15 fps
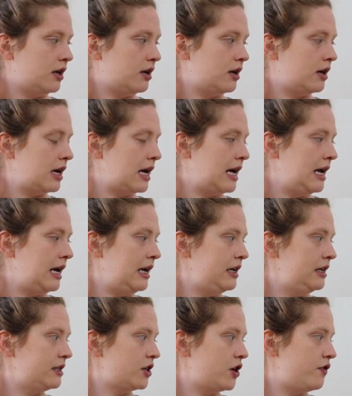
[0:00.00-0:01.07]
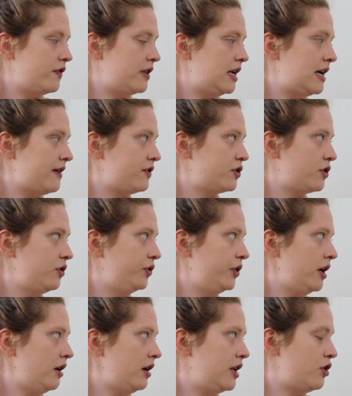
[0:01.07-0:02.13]
gaze over the left
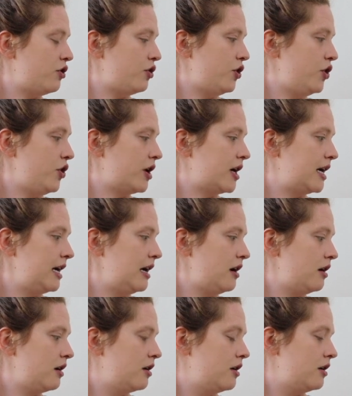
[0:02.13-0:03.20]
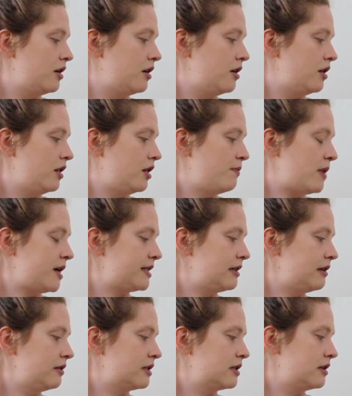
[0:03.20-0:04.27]
shoulder, and you're hooking the
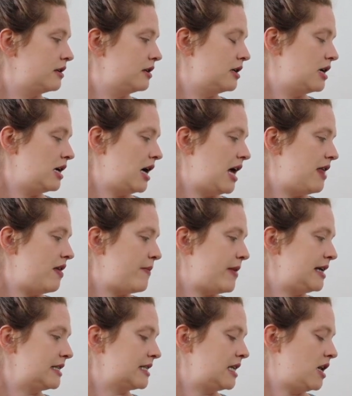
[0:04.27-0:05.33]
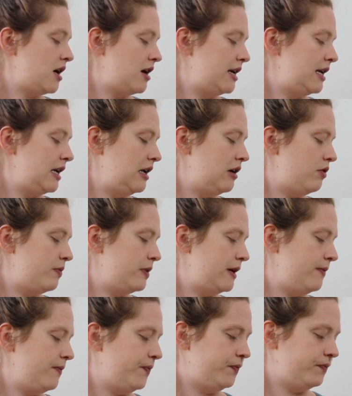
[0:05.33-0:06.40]
muscles, and they may slide a little
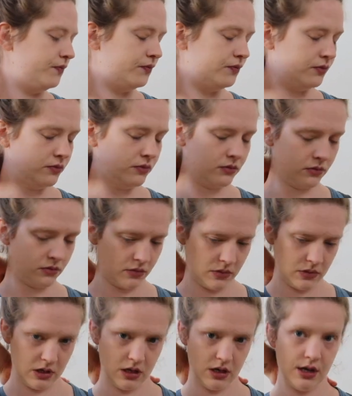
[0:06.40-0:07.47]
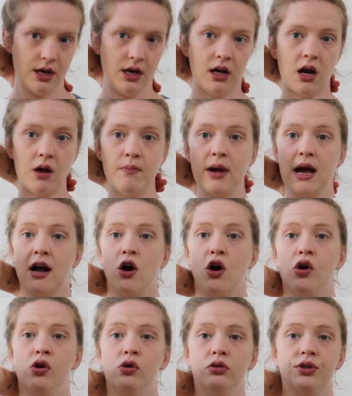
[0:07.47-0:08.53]
bit. Come back,
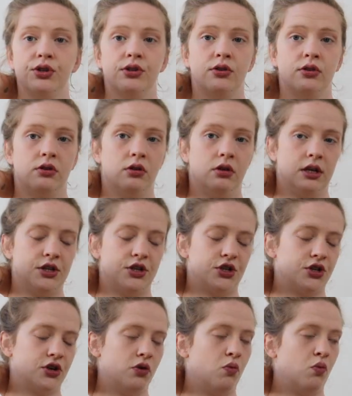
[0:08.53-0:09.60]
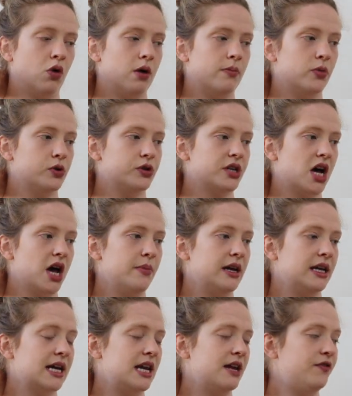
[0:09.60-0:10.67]
hold. Let's just do it one more time. And
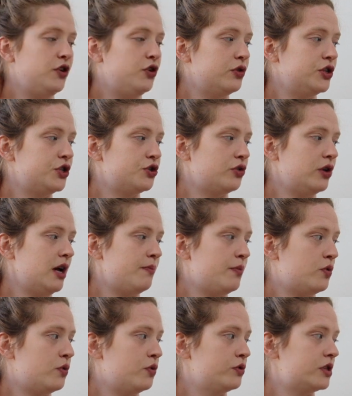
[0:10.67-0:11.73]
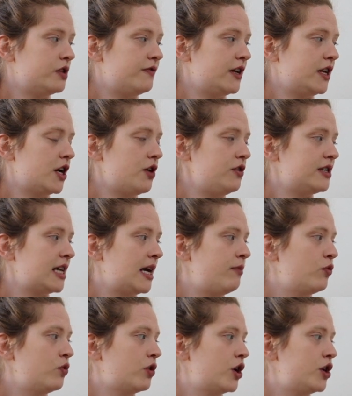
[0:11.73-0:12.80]
again, if you enjoy it, pause the video. Same
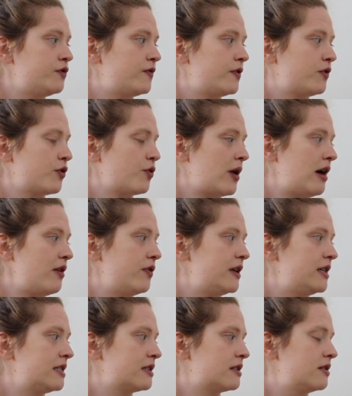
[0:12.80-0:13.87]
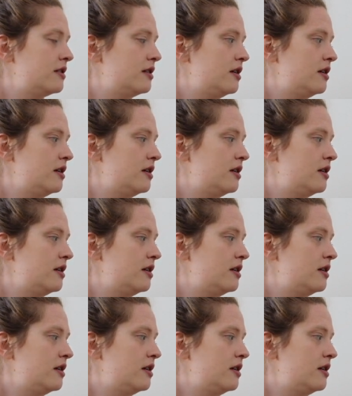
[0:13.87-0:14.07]
rule goes throughout this